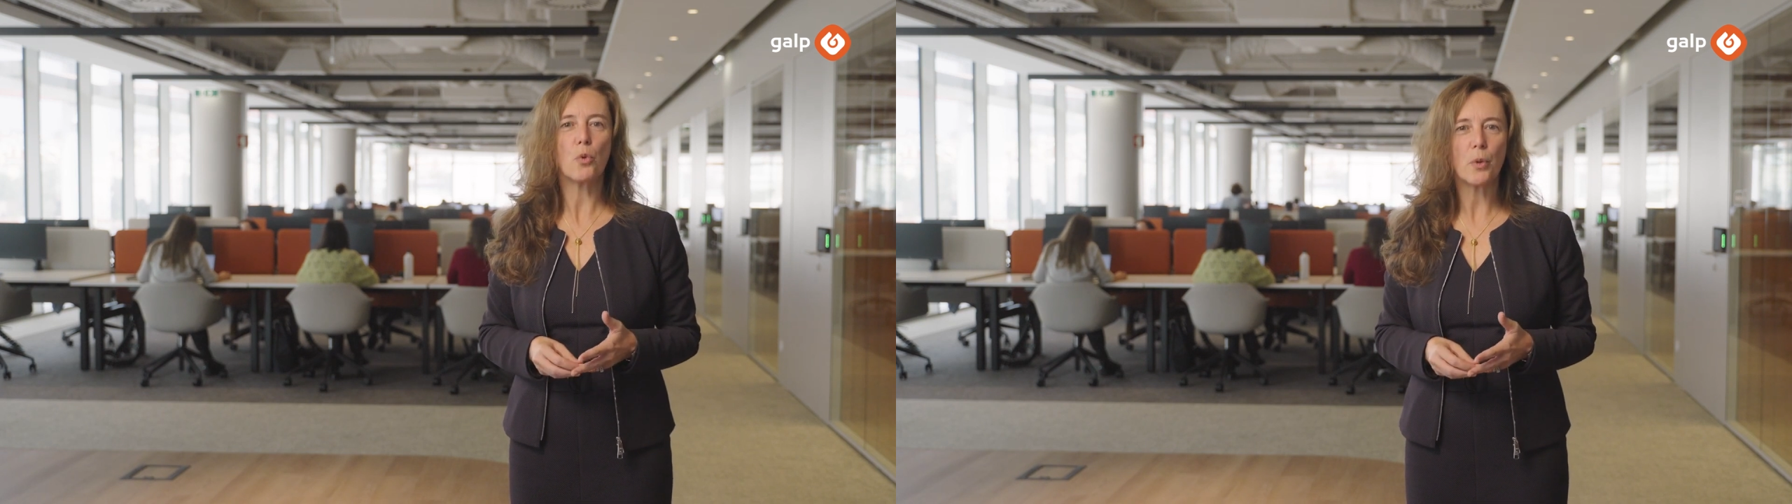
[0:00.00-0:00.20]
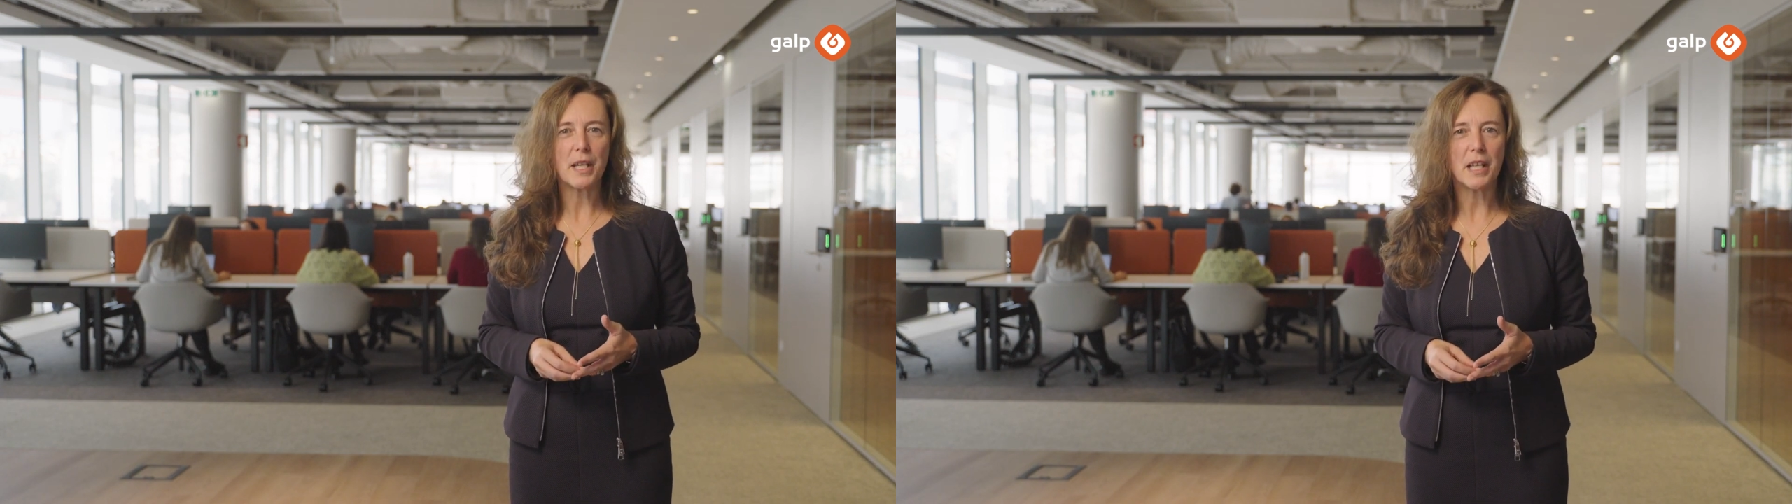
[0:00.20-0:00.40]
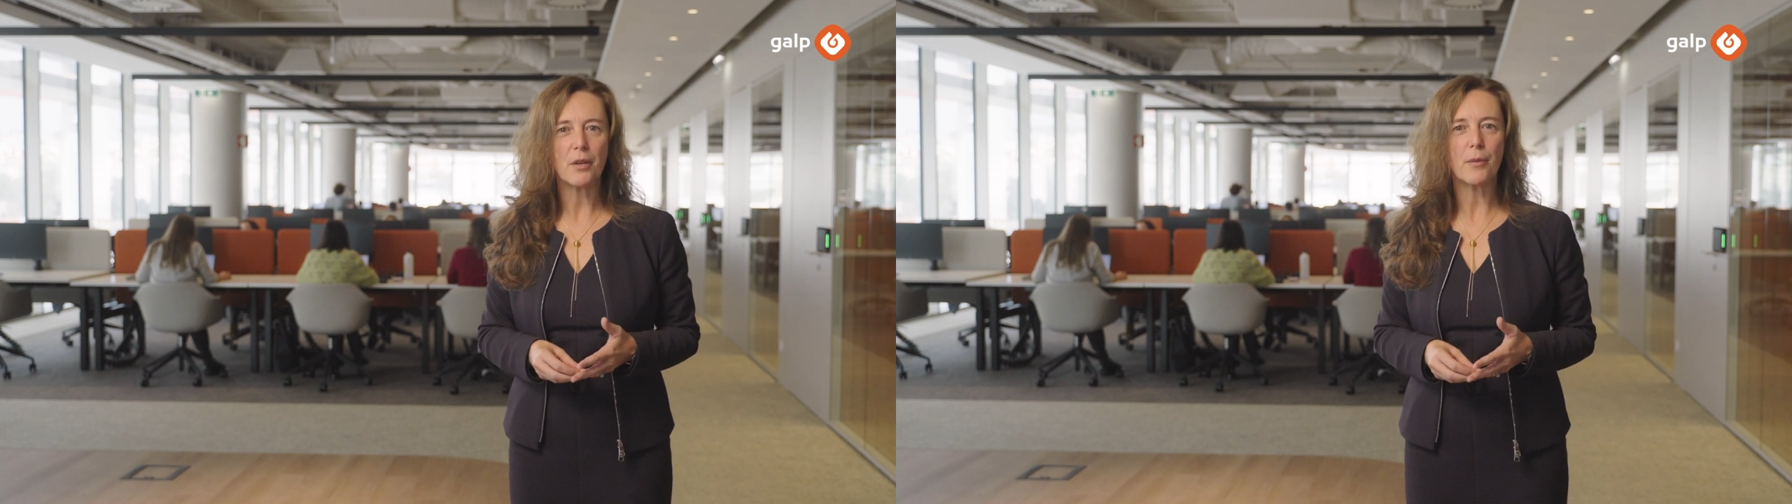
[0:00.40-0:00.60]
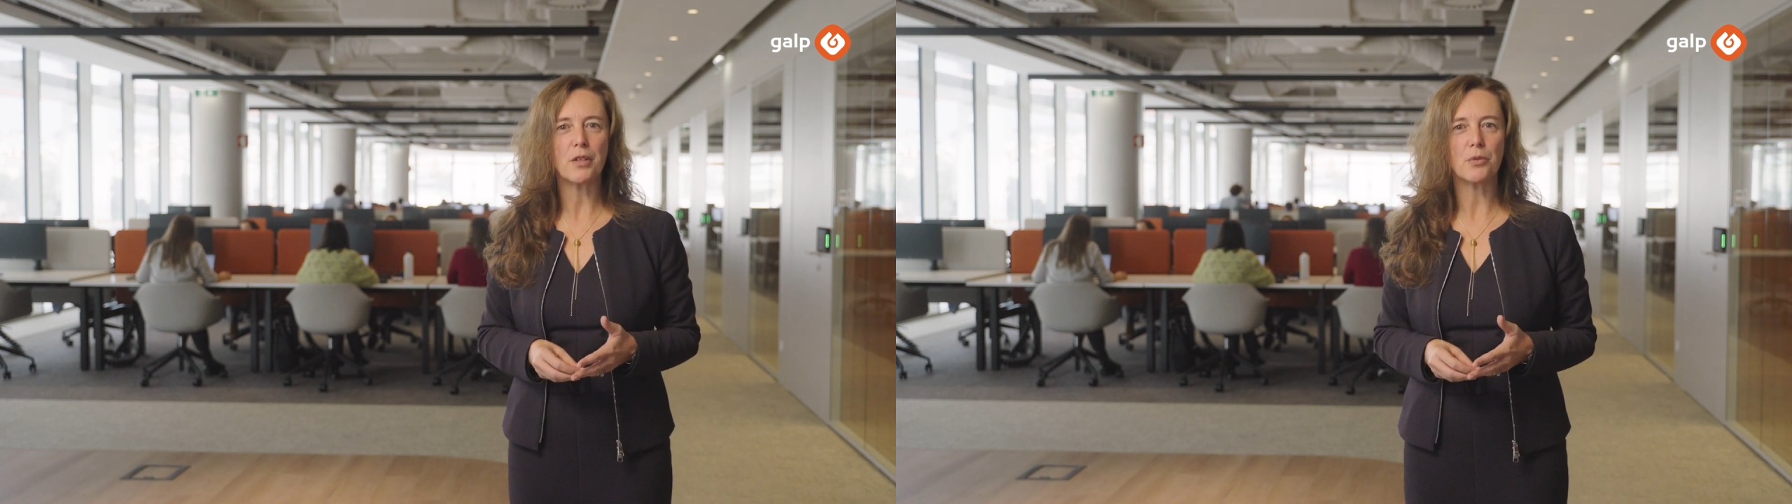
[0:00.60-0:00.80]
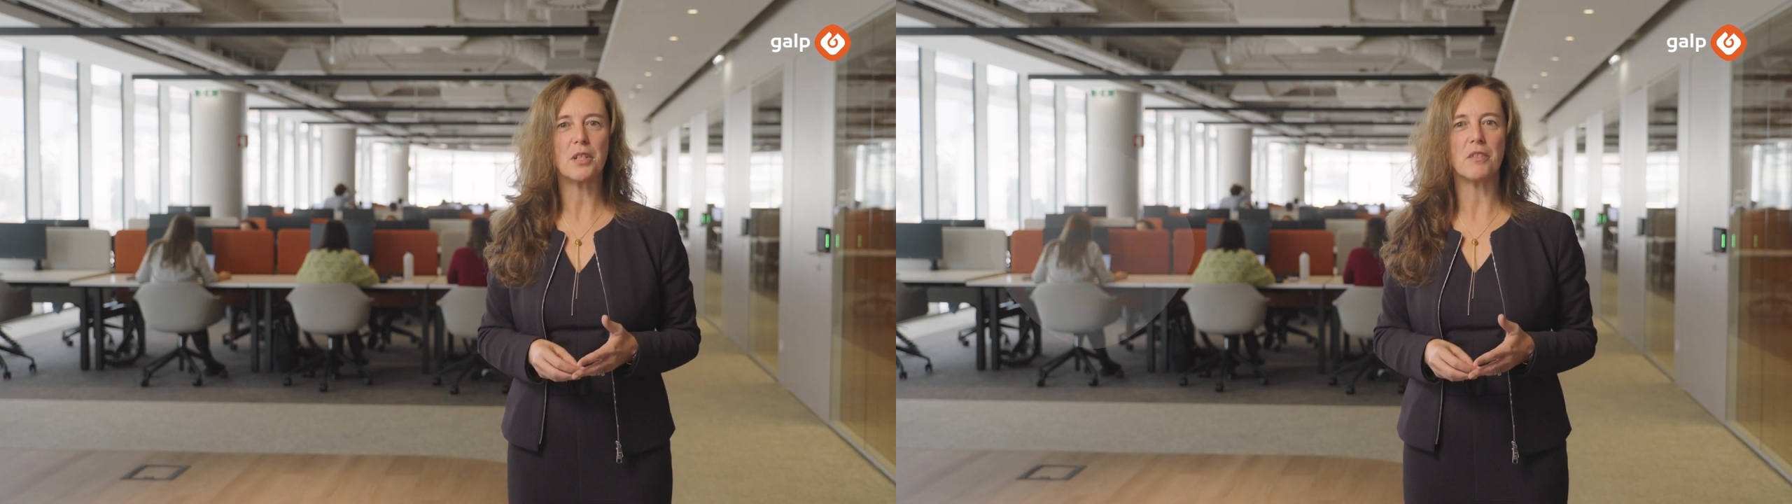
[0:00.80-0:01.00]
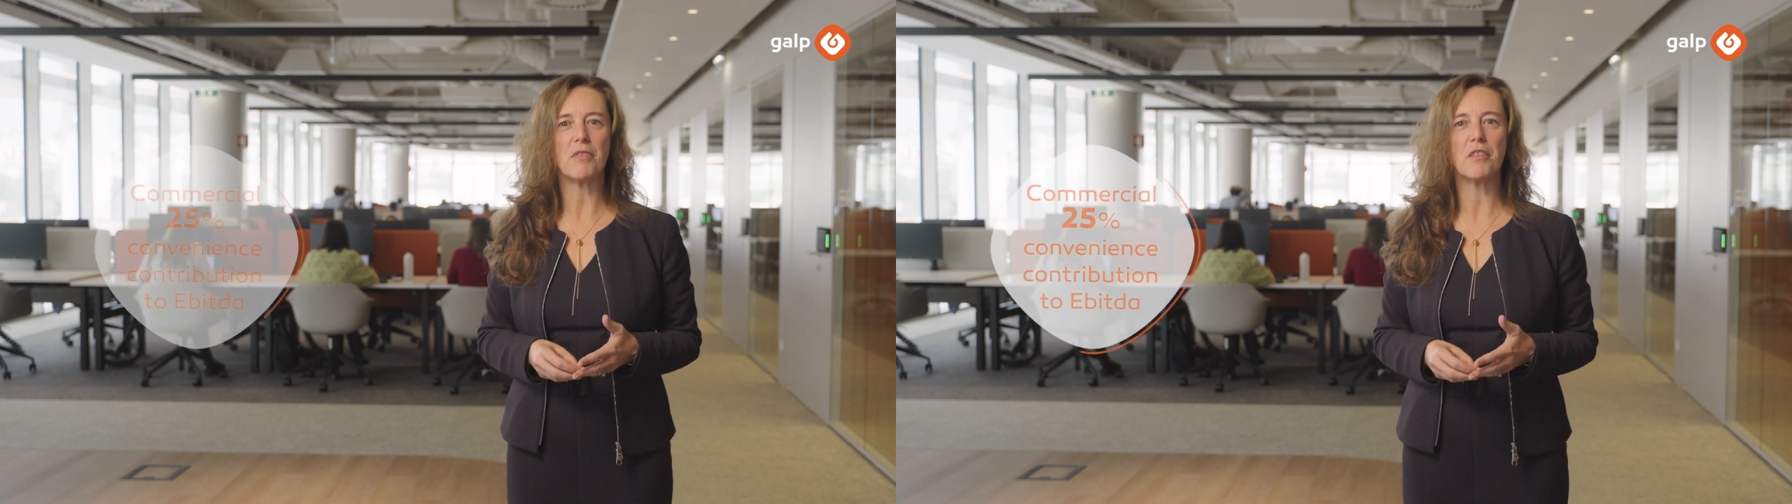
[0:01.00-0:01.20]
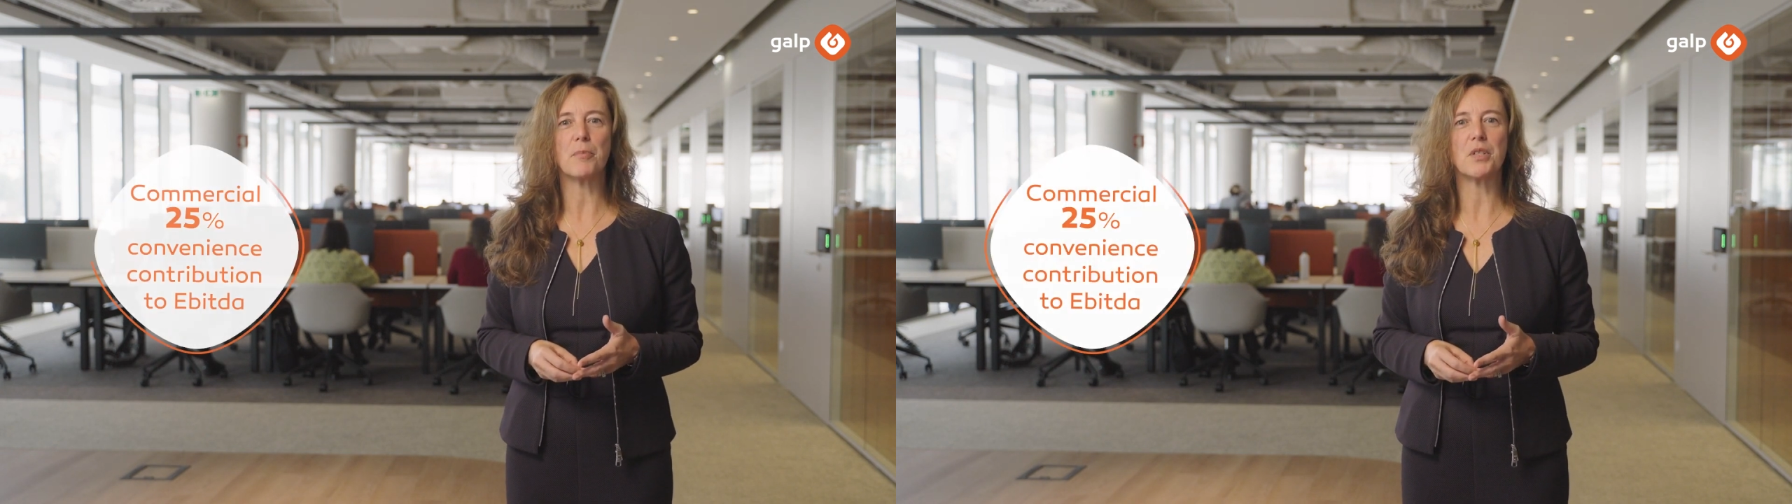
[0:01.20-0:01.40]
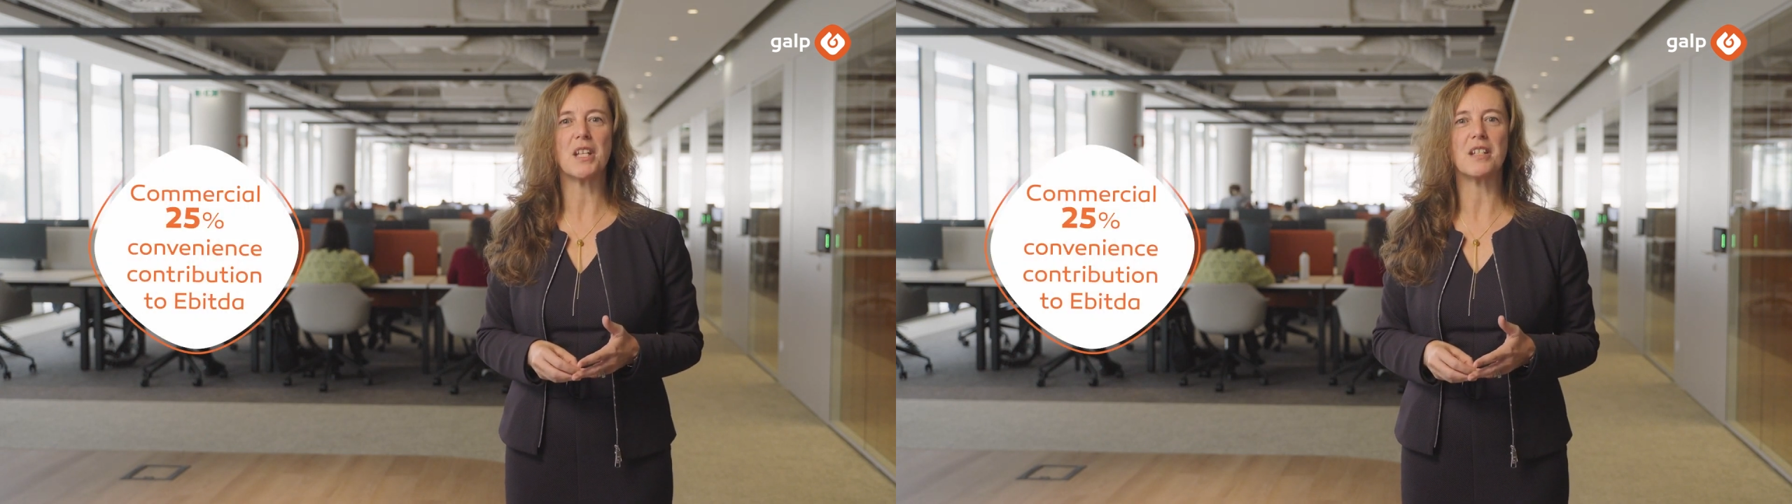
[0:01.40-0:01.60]
already at around
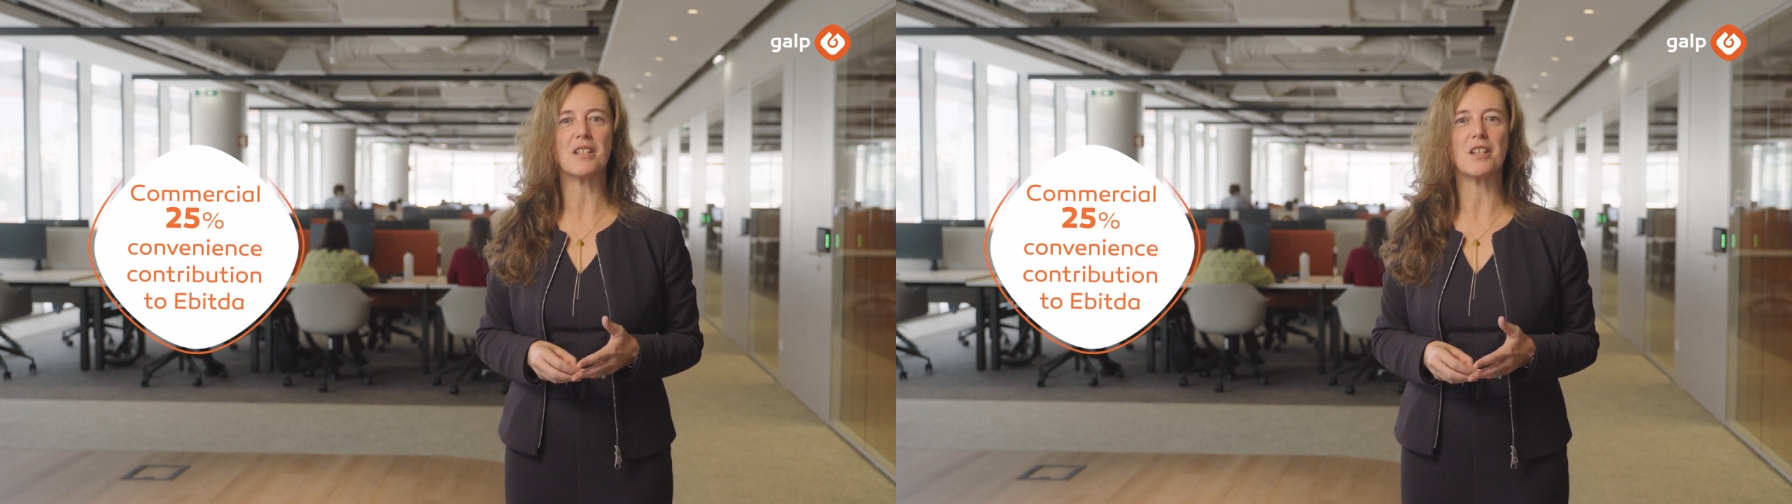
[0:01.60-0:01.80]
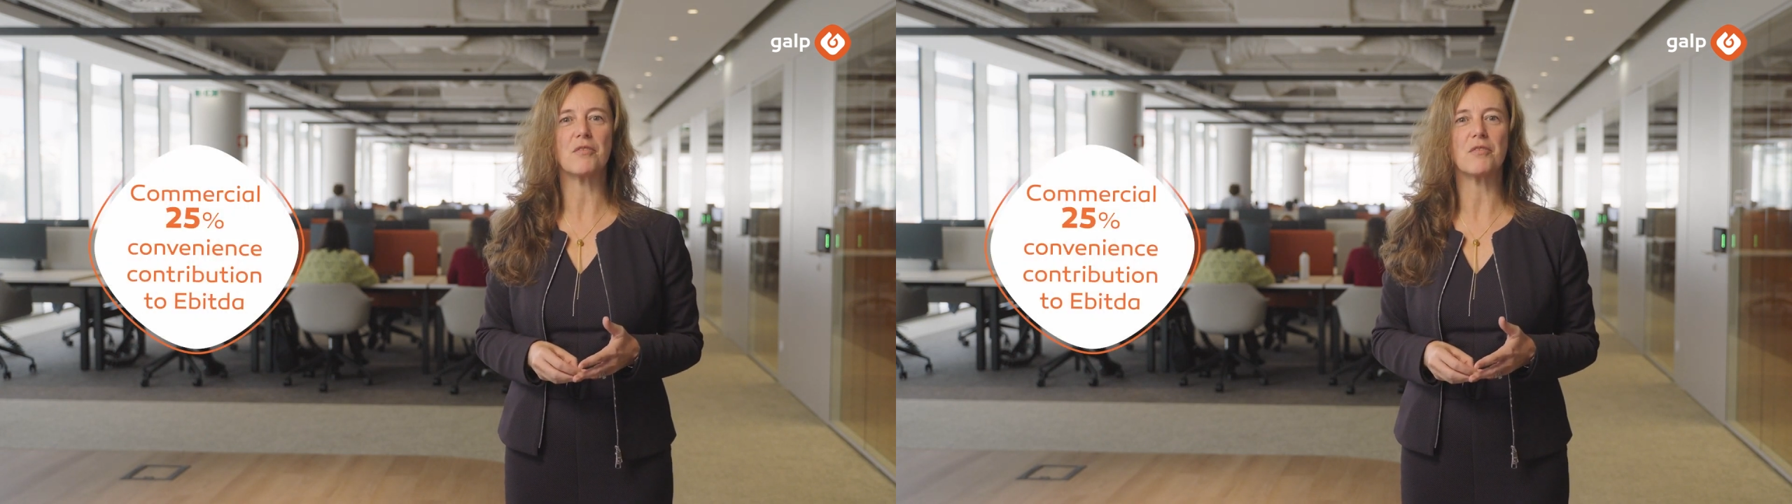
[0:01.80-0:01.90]
25%